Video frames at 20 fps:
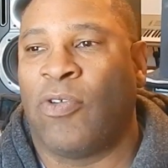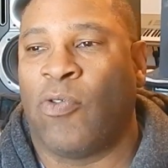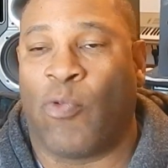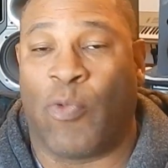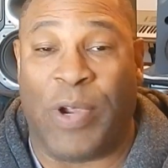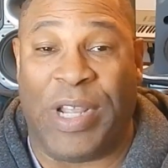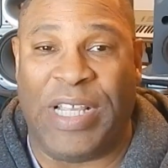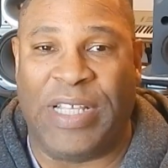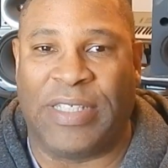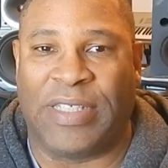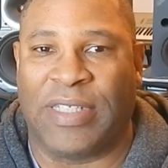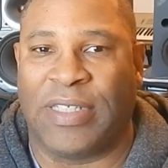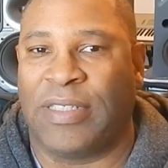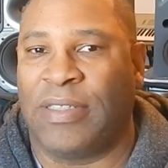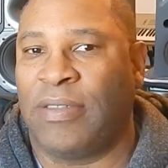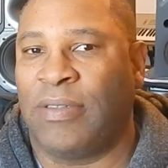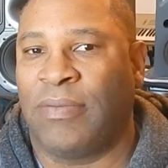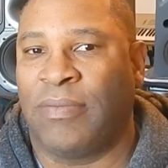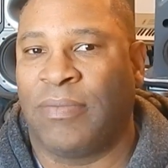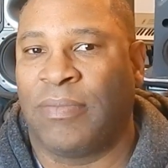
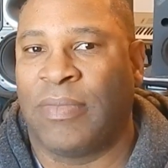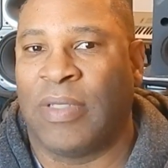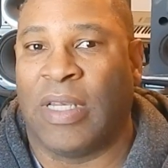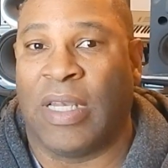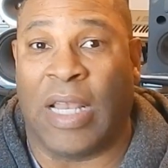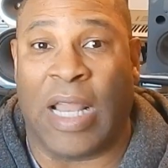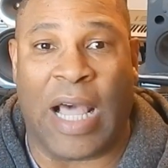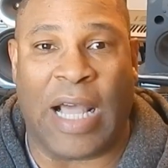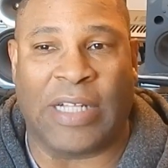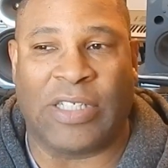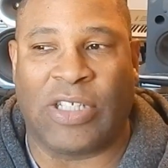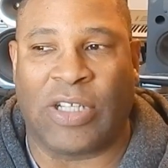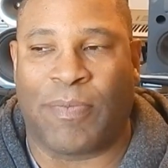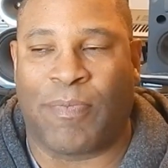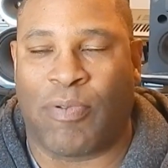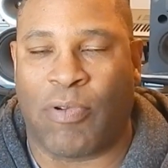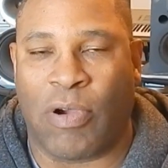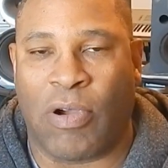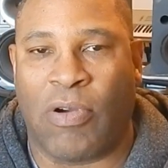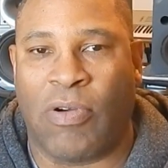Reason,
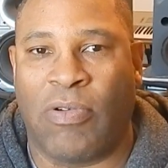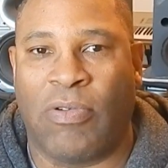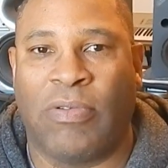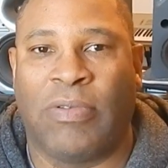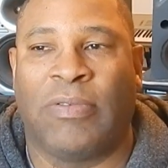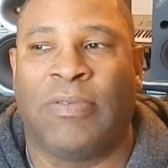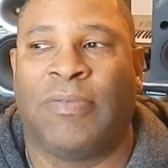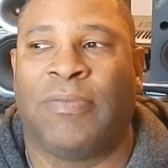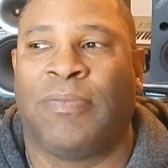Logic Pro.